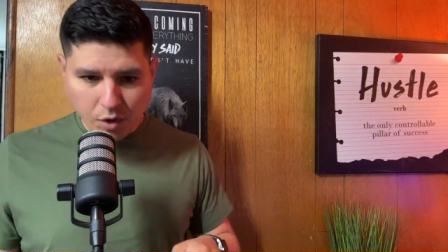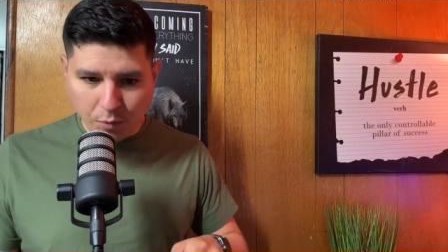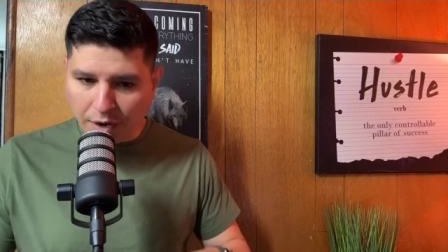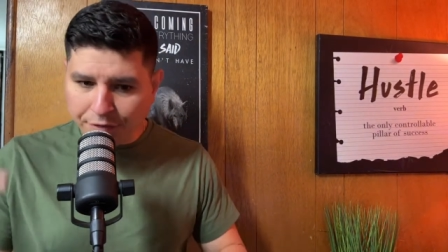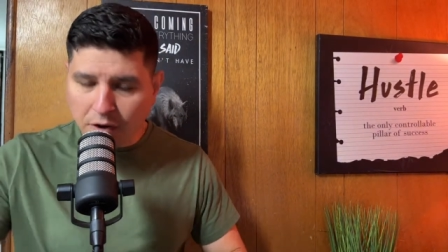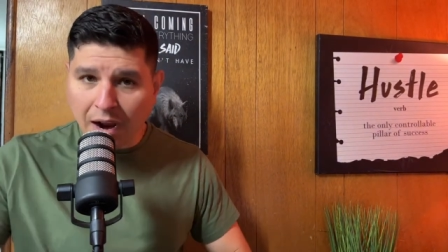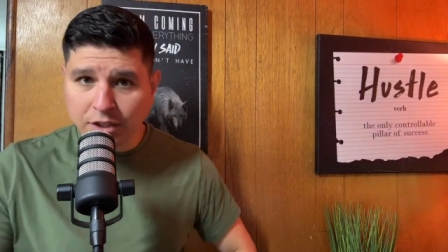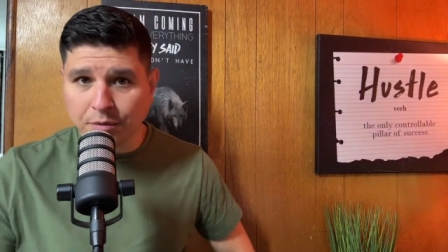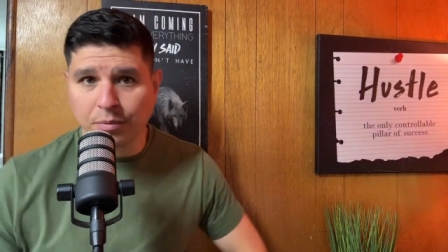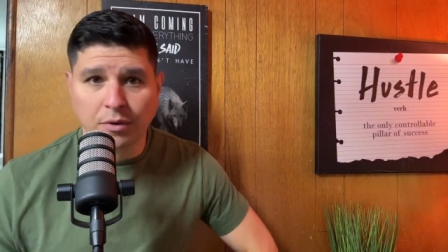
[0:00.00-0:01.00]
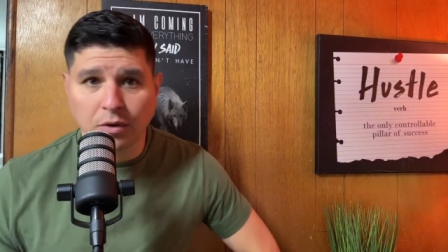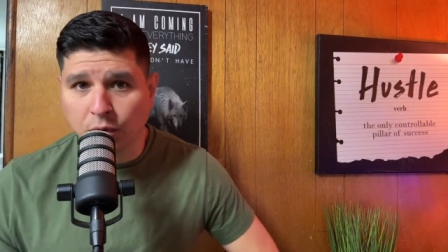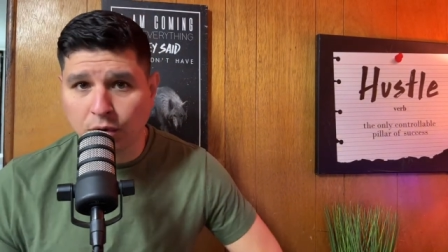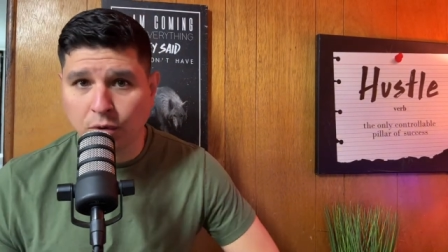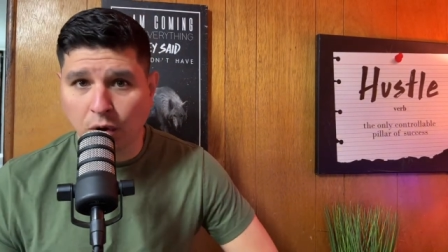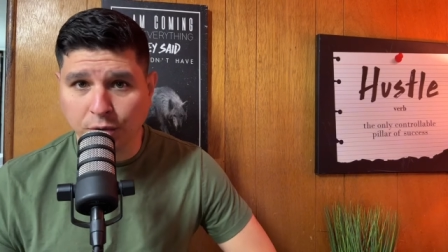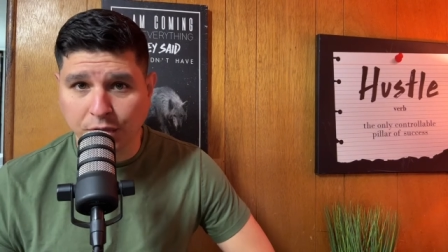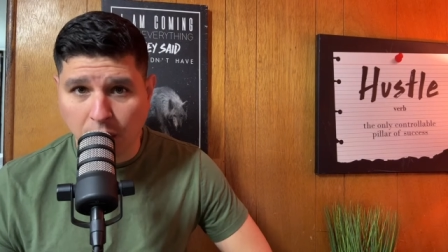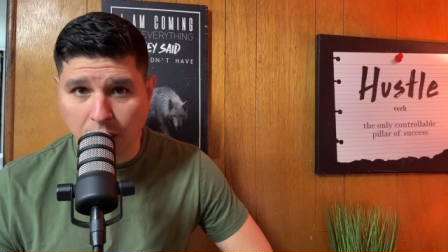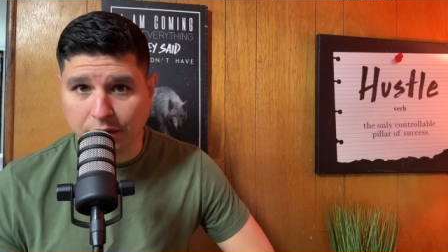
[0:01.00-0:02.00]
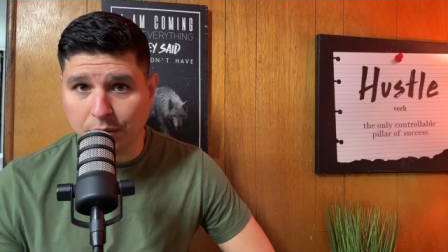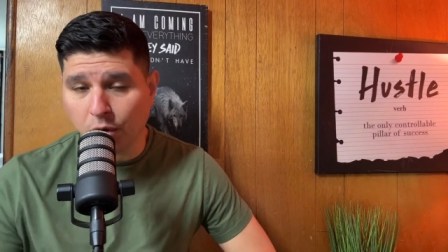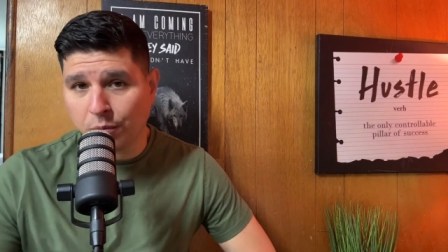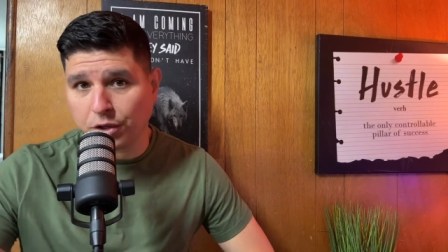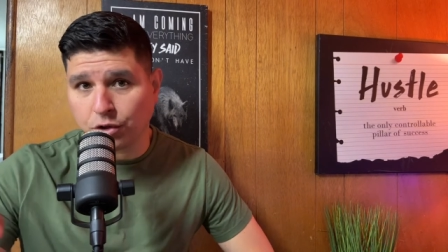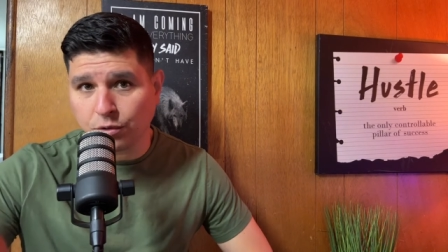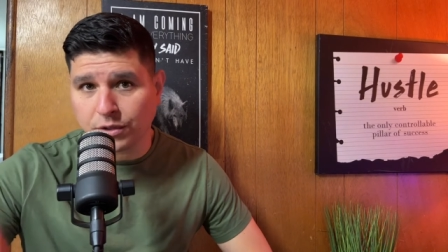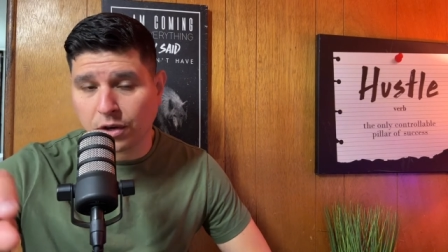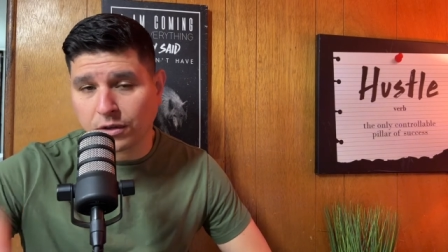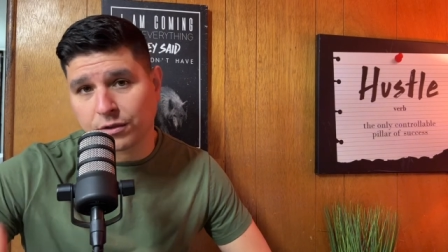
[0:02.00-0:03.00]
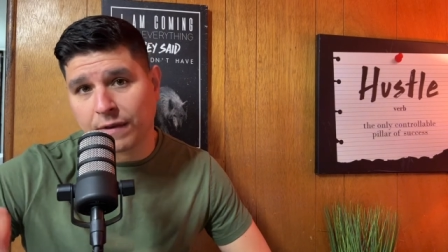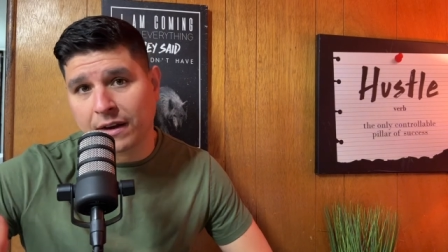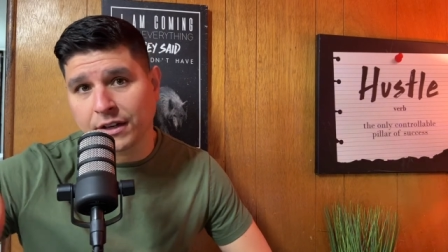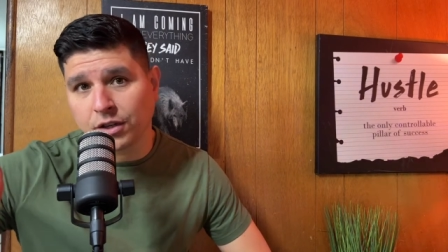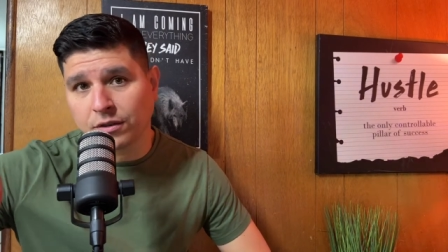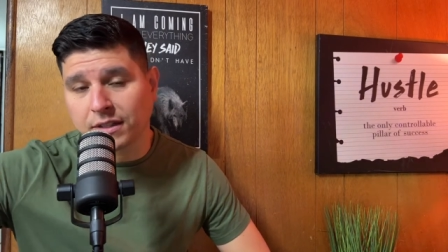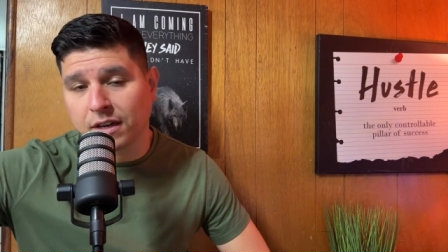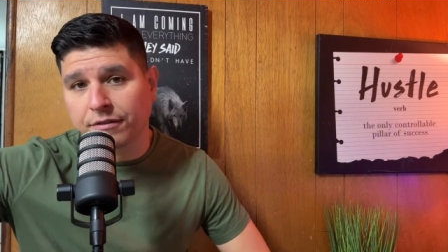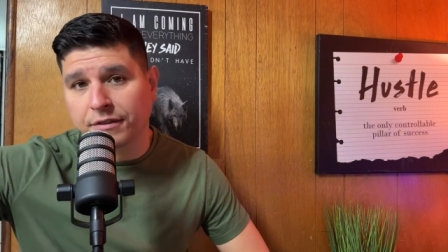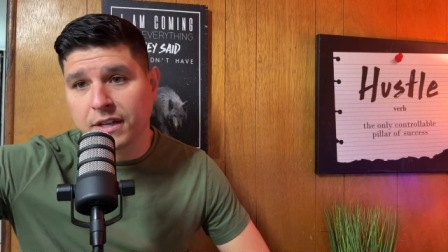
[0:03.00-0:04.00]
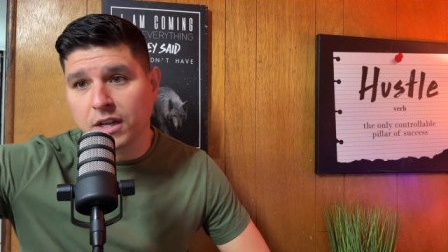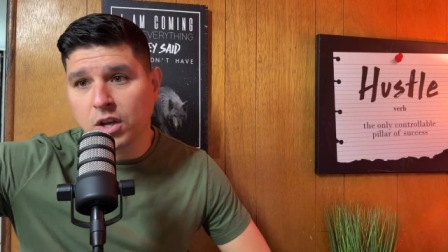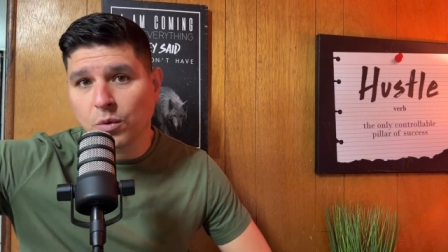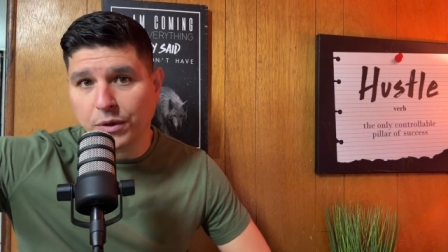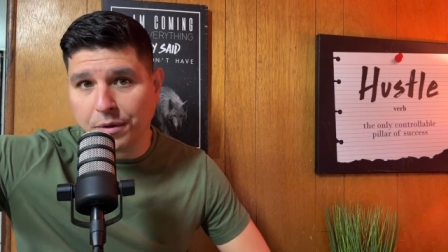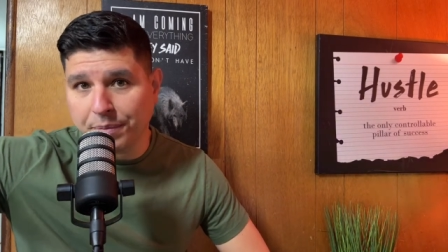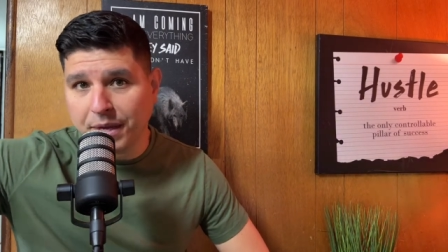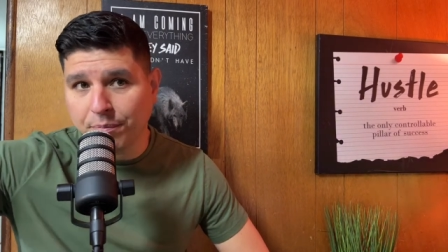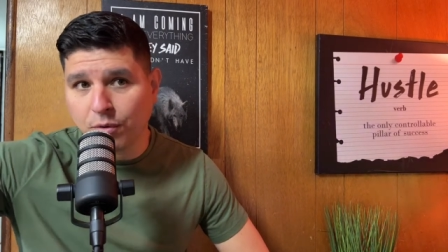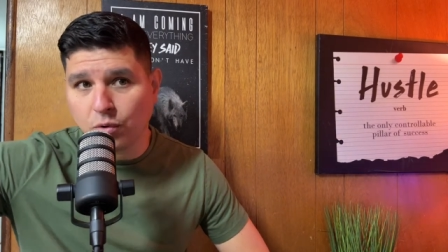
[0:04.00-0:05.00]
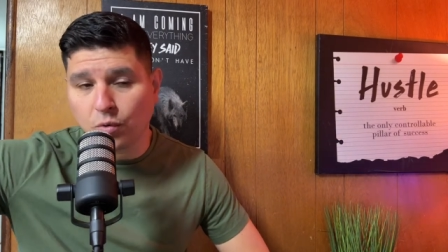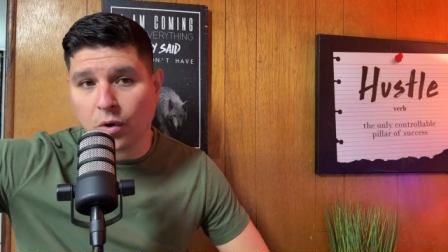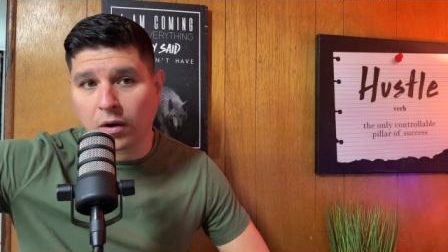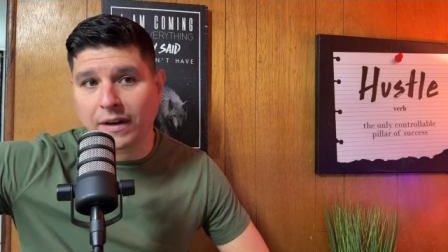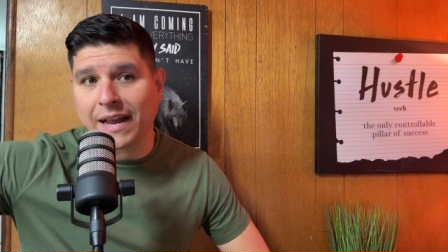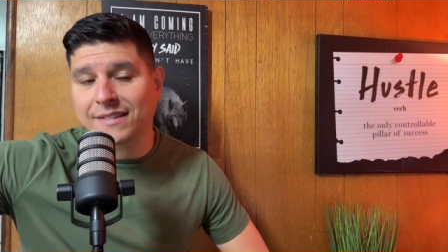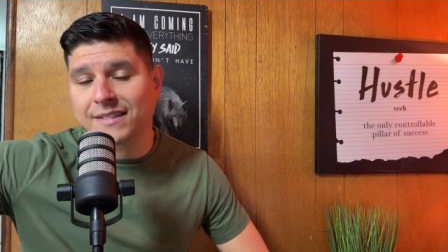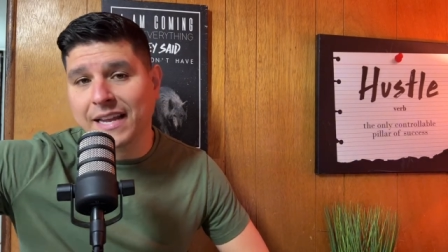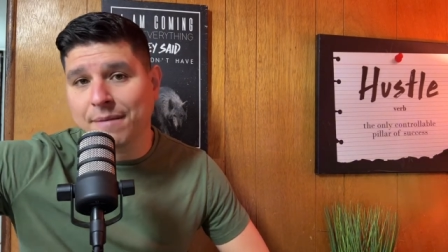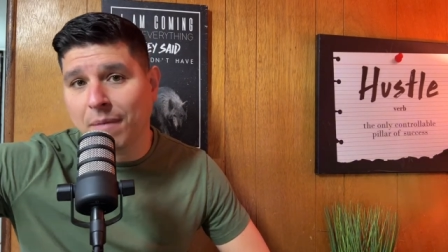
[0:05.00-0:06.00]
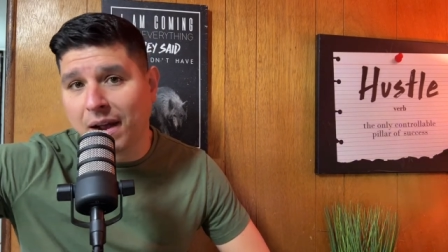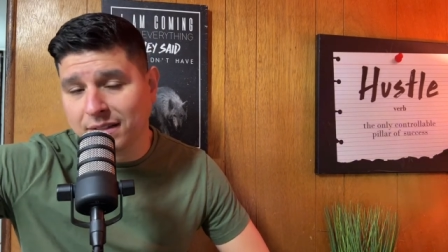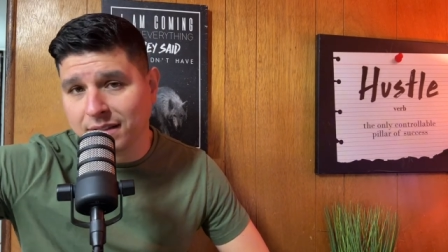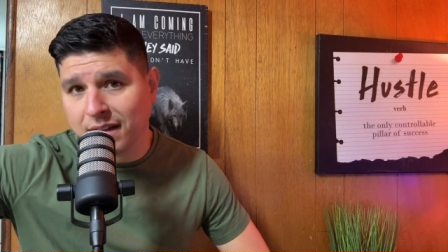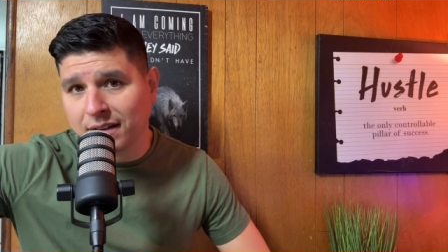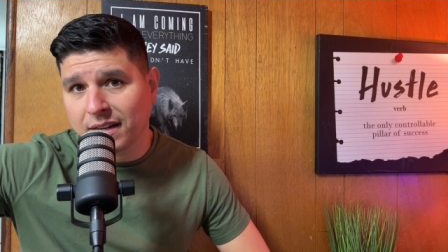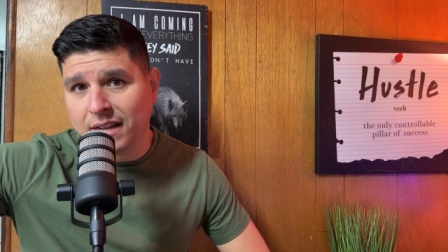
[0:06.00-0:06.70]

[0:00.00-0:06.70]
whatever your entrepreneurial goals are, the moment you start surrounding yourself with the people who are in that same mindset,